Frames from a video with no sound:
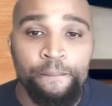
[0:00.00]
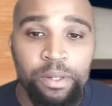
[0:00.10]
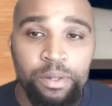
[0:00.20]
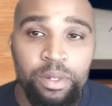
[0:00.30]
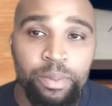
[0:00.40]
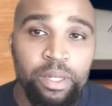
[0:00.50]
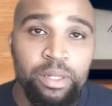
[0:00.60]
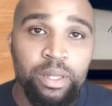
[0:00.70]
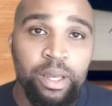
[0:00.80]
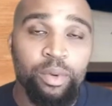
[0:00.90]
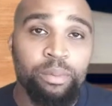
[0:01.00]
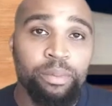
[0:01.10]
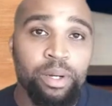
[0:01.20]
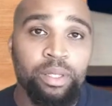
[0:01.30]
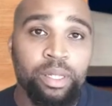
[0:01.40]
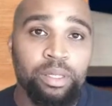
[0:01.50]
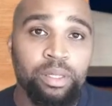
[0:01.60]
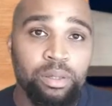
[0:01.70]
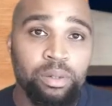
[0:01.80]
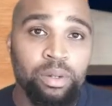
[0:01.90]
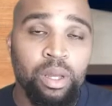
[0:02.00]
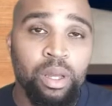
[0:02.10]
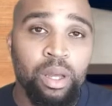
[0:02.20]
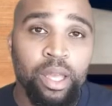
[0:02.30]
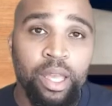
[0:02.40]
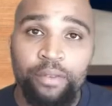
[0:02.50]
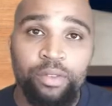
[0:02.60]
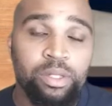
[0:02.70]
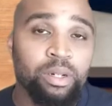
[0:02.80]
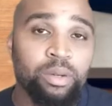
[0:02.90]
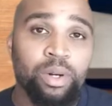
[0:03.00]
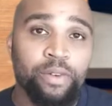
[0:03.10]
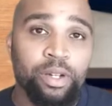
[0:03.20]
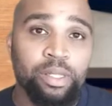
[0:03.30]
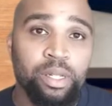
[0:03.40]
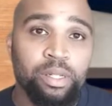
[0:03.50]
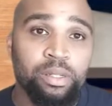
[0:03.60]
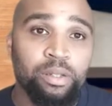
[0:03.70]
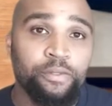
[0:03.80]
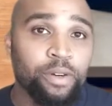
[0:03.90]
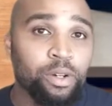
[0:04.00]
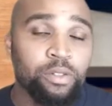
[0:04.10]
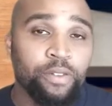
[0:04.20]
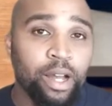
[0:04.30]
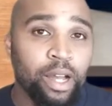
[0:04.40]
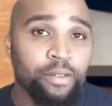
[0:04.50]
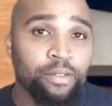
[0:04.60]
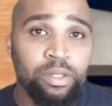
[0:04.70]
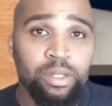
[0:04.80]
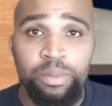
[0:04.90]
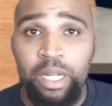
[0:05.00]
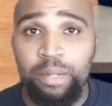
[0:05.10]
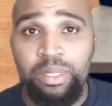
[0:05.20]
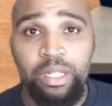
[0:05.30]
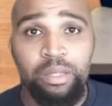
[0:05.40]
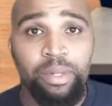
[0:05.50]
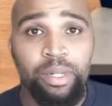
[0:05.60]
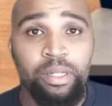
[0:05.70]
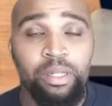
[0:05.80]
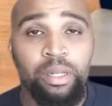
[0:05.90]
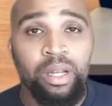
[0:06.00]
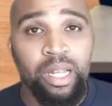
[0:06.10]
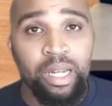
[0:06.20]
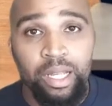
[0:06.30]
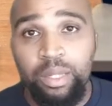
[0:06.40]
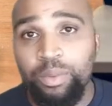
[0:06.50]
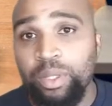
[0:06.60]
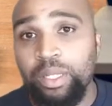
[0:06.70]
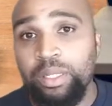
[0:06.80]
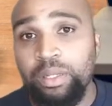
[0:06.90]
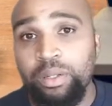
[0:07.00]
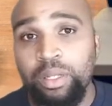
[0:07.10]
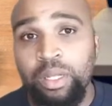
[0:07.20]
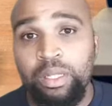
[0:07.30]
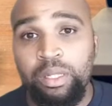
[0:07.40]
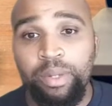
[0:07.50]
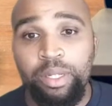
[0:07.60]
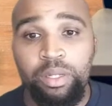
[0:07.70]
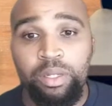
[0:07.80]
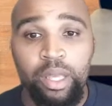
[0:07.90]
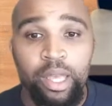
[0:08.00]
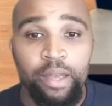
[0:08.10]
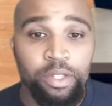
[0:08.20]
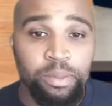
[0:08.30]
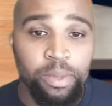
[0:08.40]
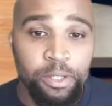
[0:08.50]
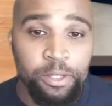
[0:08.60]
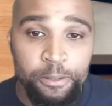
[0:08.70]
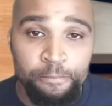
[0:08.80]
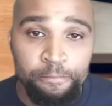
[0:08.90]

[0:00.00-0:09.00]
This is a piece that we build into every single one of our sessions. The first 5, sometimes 10 minutes, connecting with that student to make sure they have these pieces.